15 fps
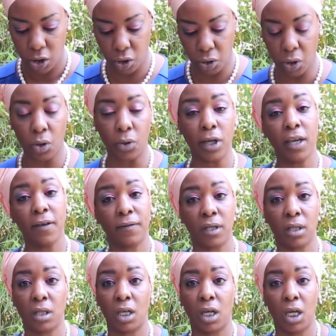
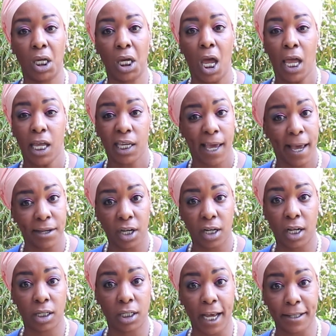even the
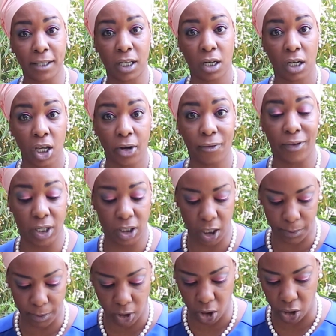Kenyan and Tanzanian
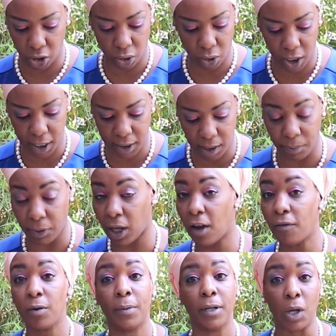victims should get something.
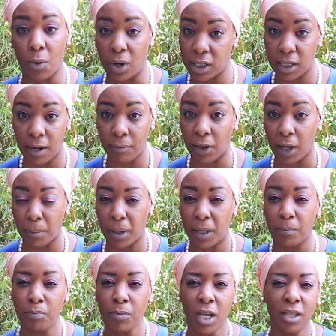Everybody wants something.
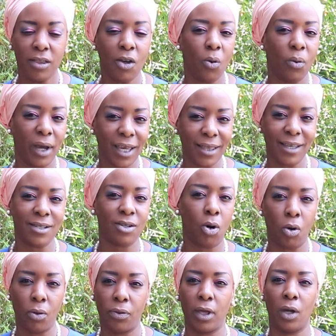But the way this
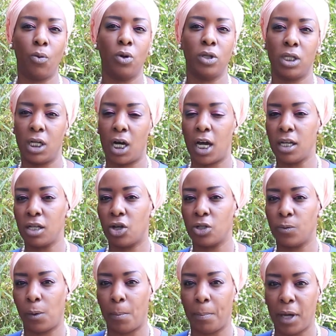whole thing was done,
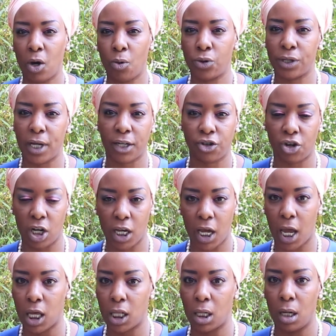because Pompeo was actually
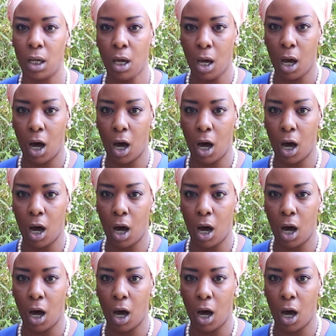in